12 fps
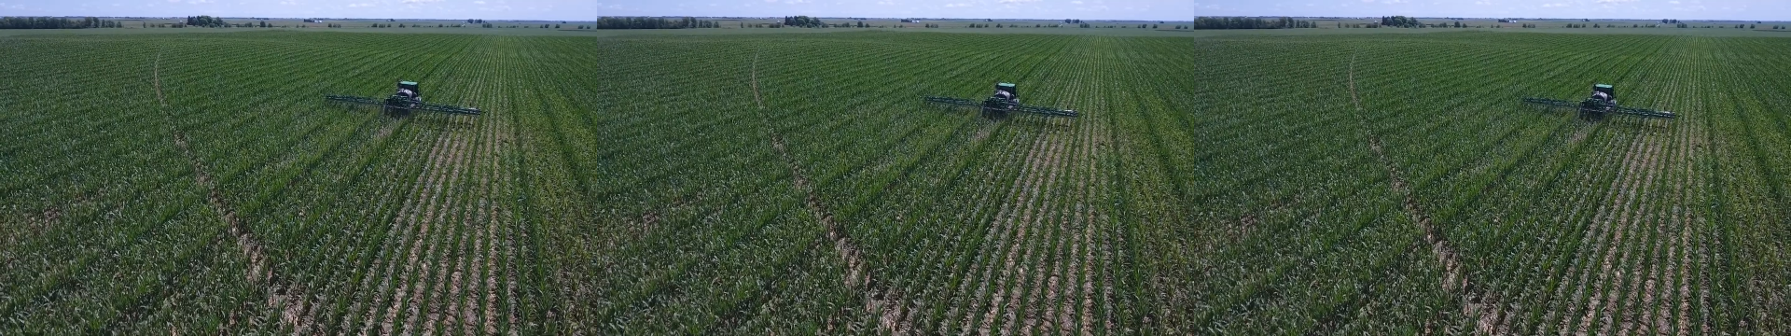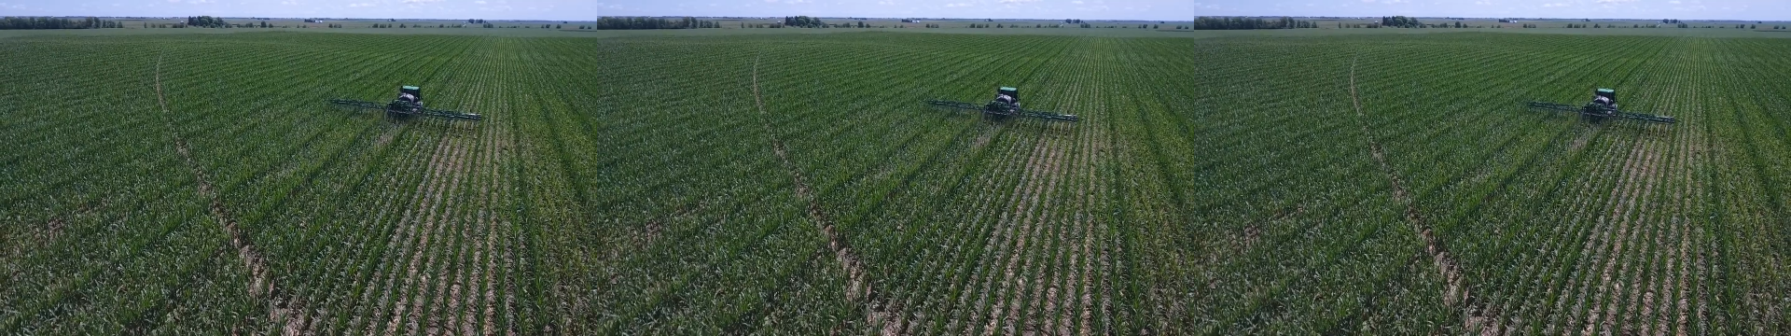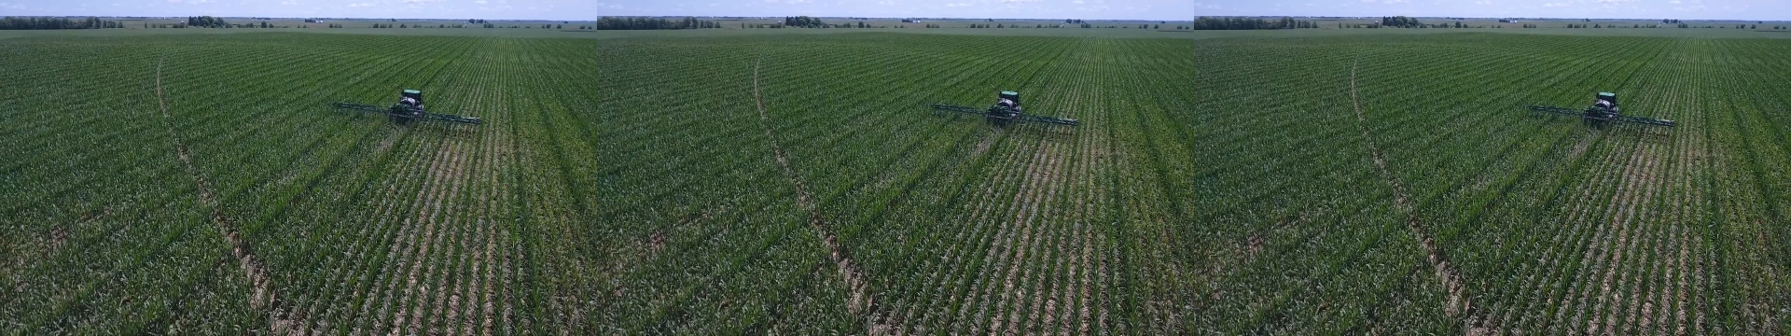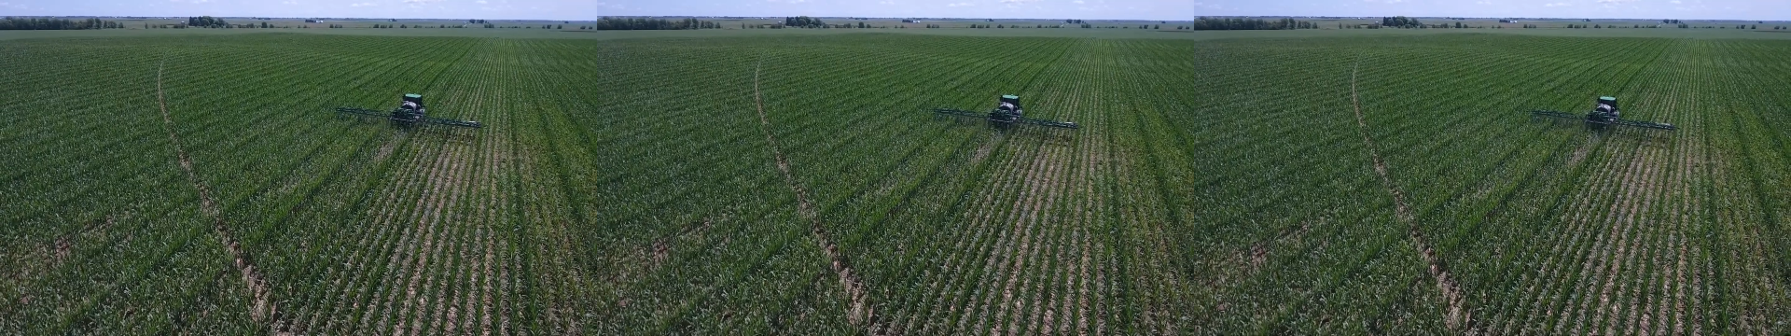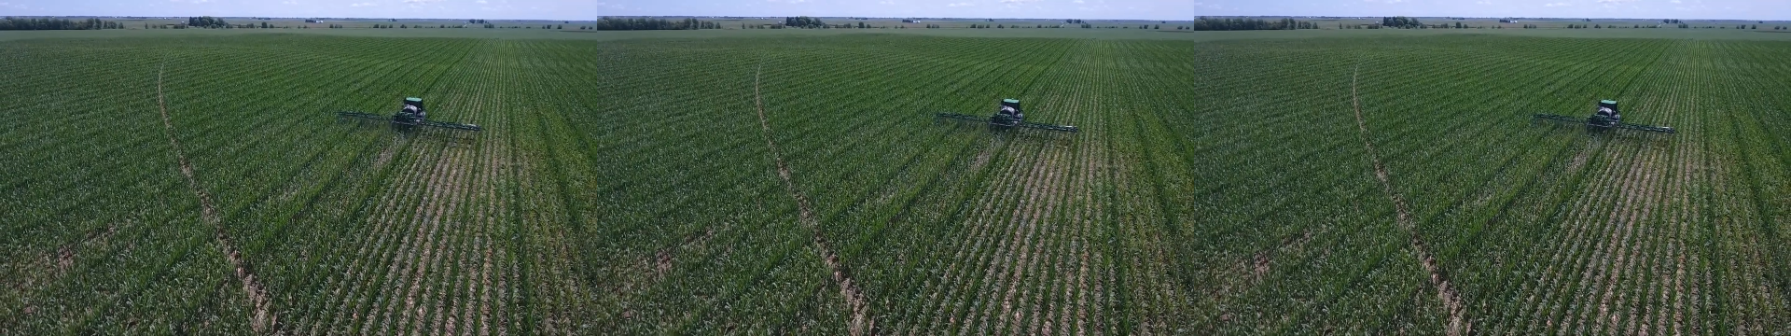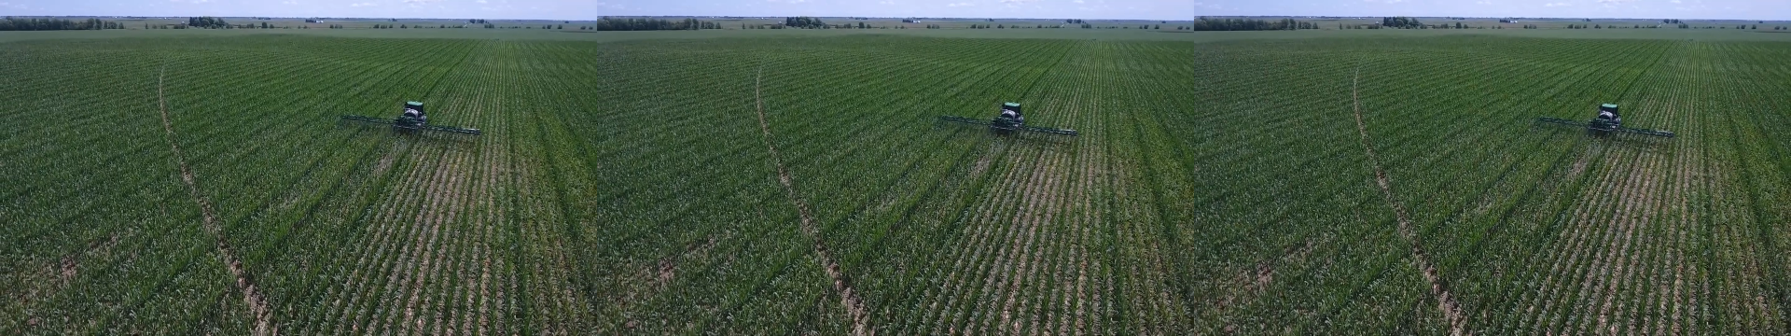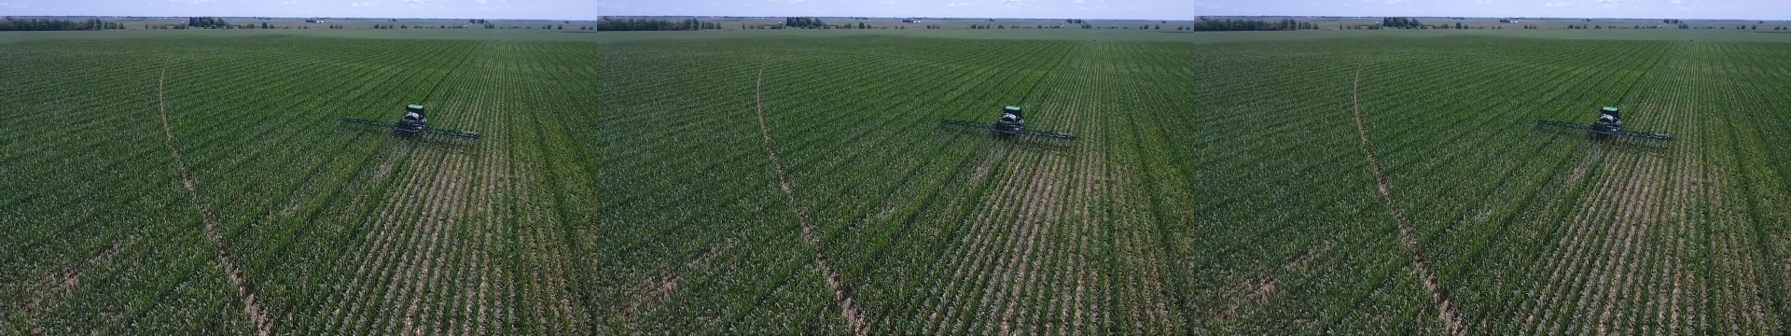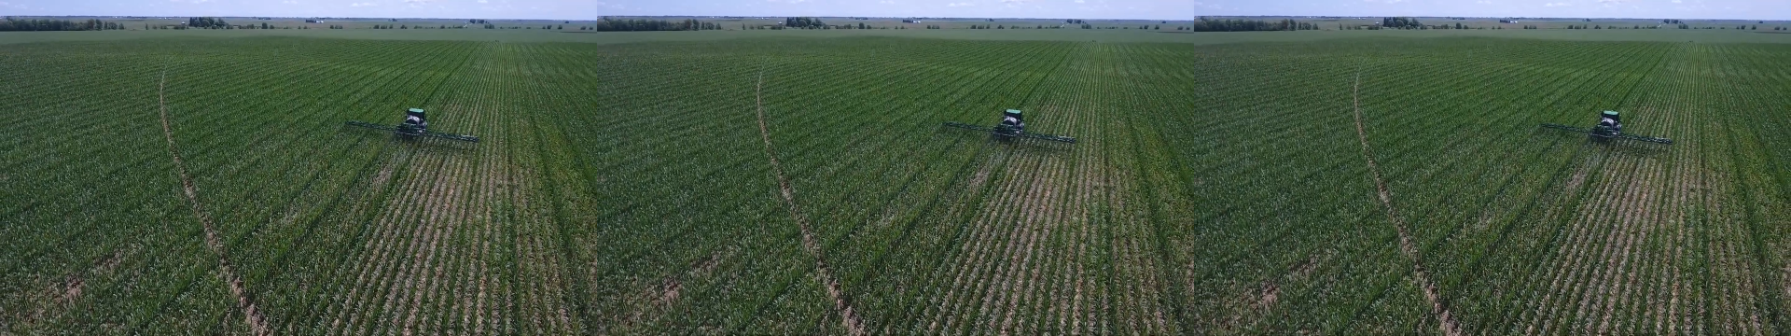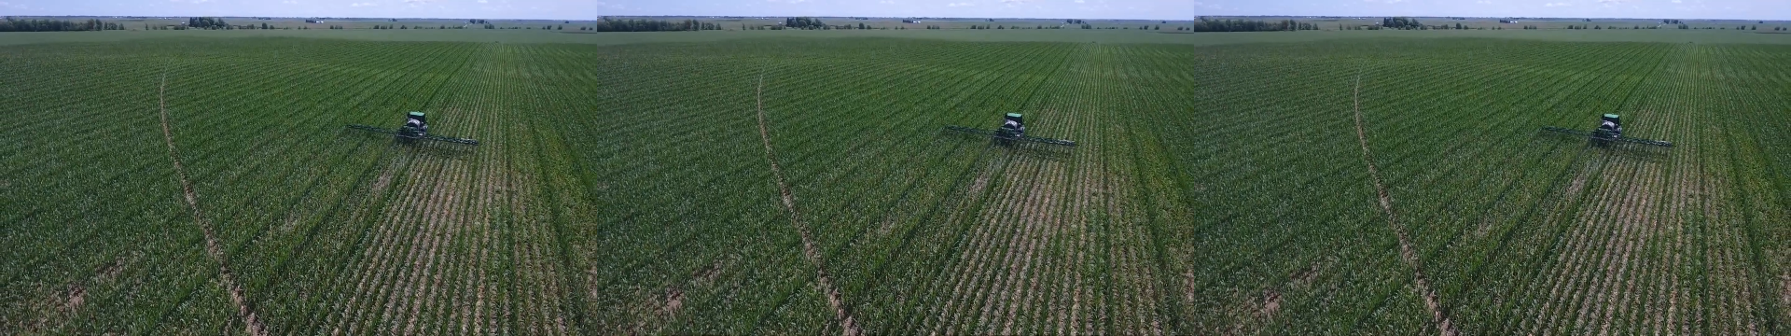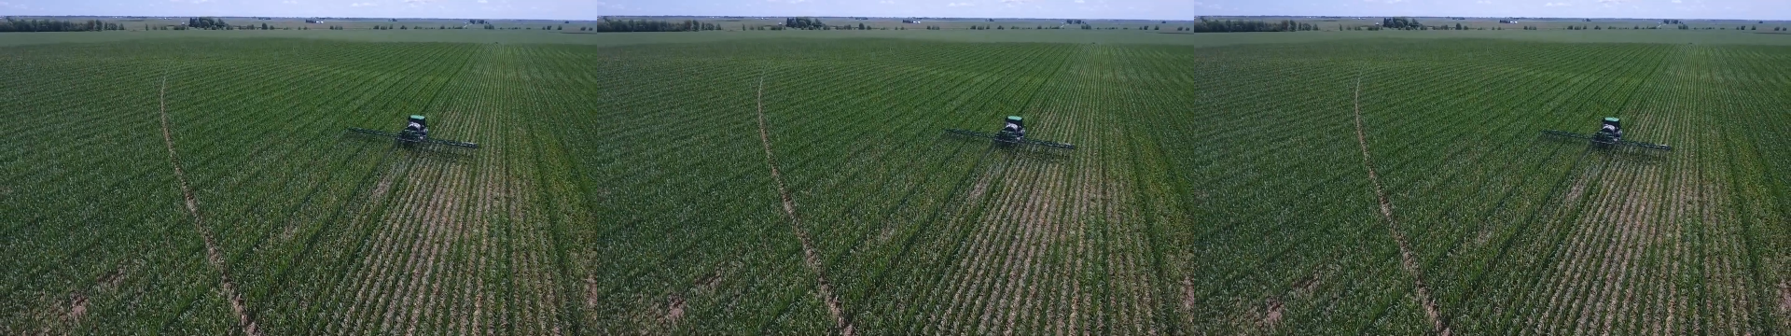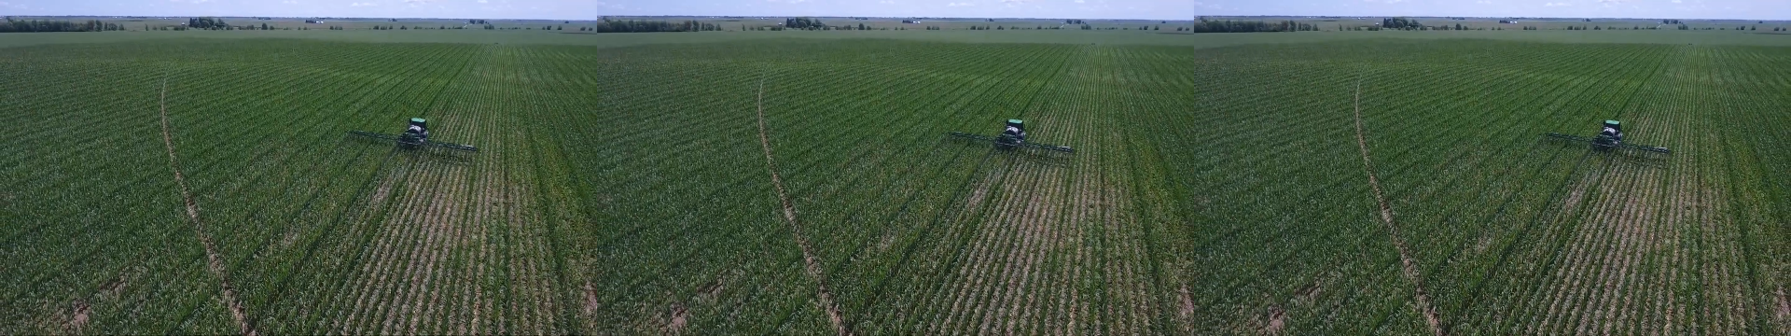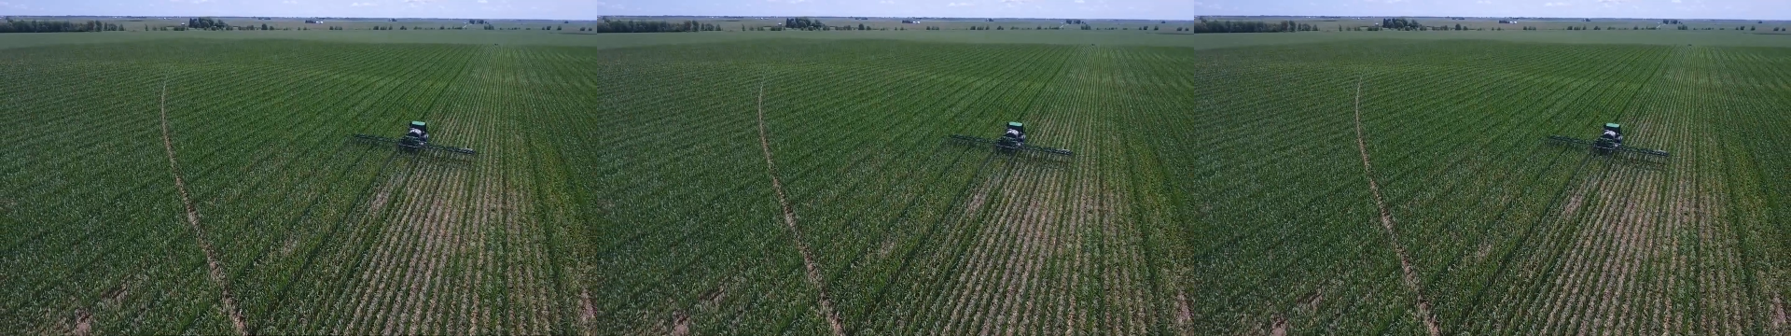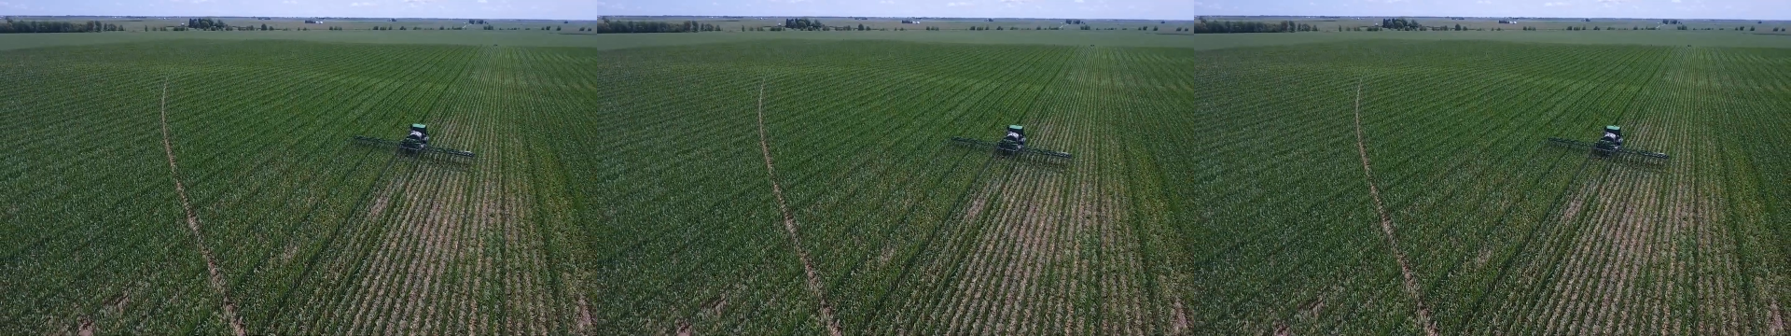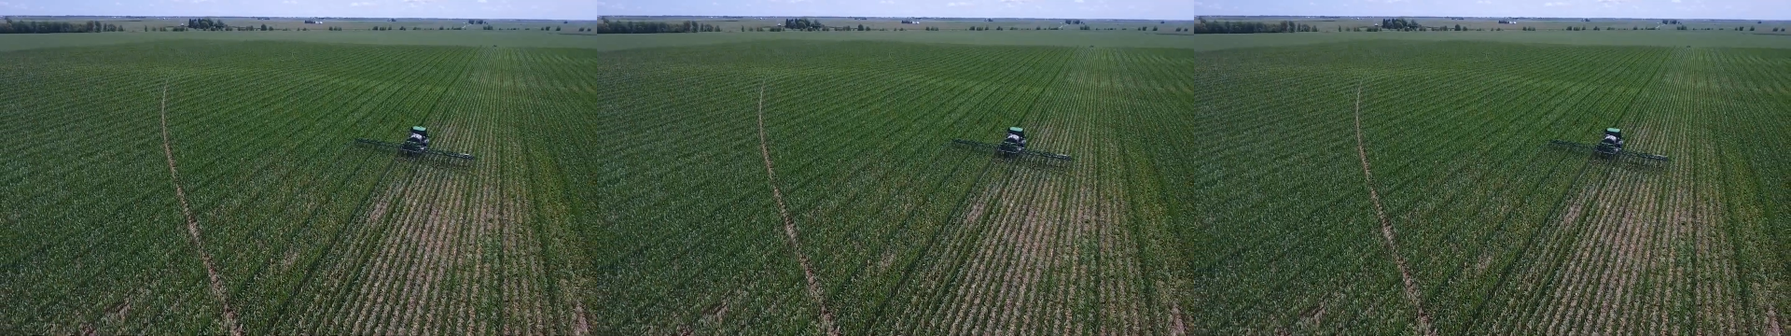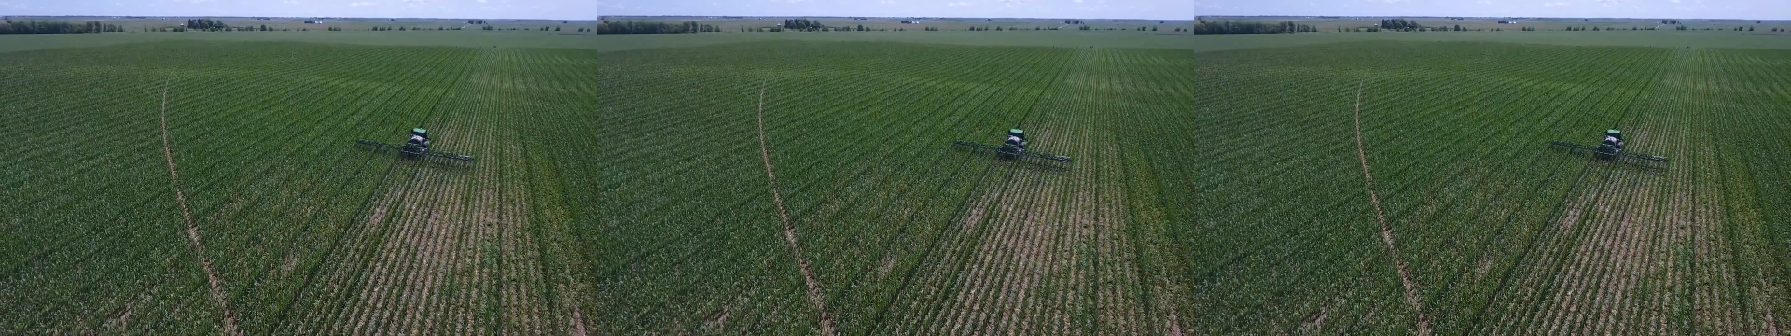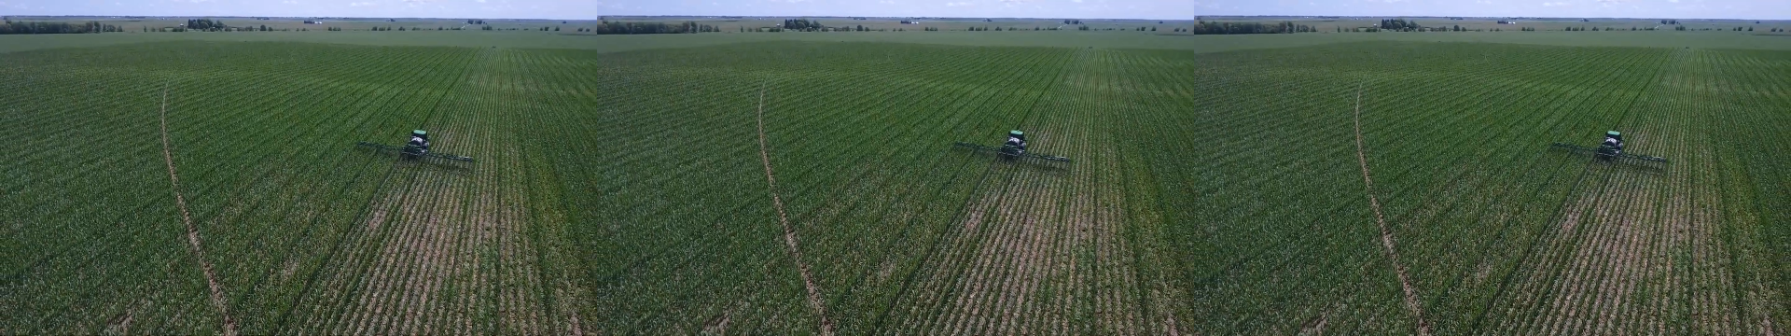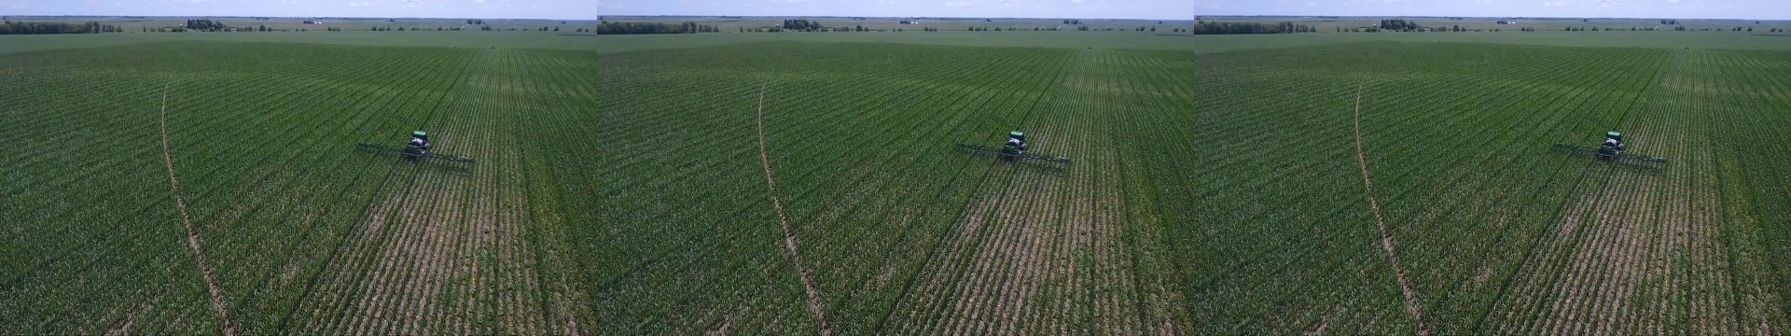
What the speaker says: No face is visible, so there are no lips to read.